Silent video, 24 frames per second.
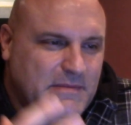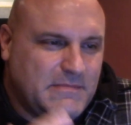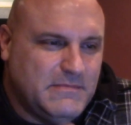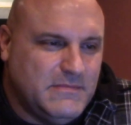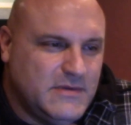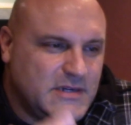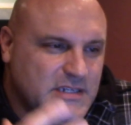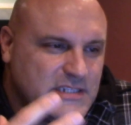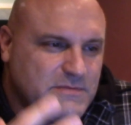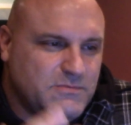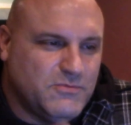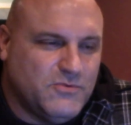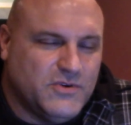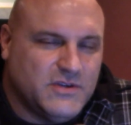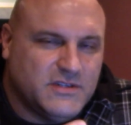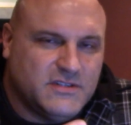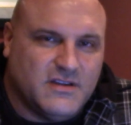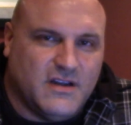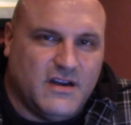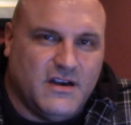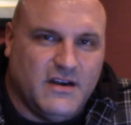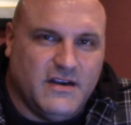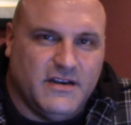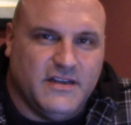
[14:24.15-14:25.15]
much more
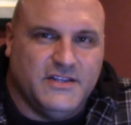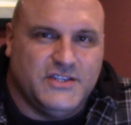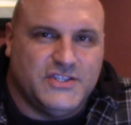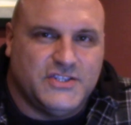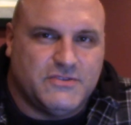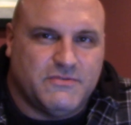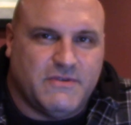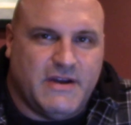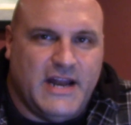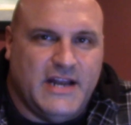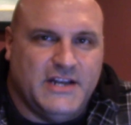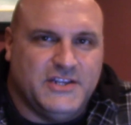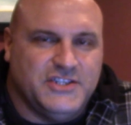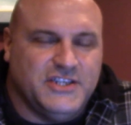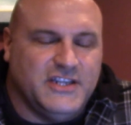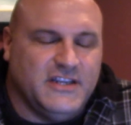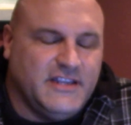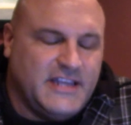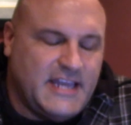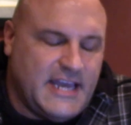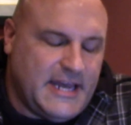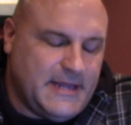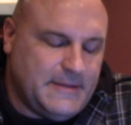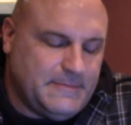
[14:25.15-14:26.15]
targeted strategy.
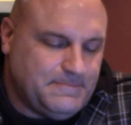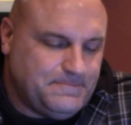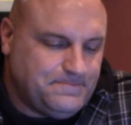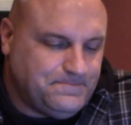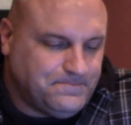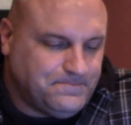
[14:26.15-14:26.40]
Again,